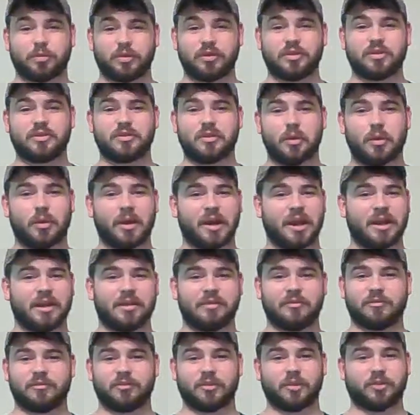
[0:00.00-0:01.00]
please go ahead
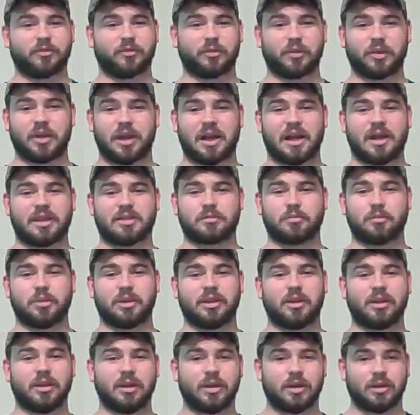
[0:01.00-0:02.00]
and feel free to ask
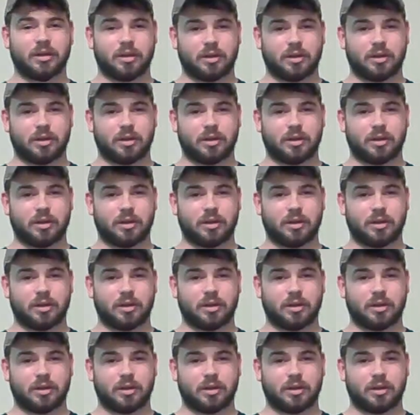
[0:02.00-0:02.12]
me.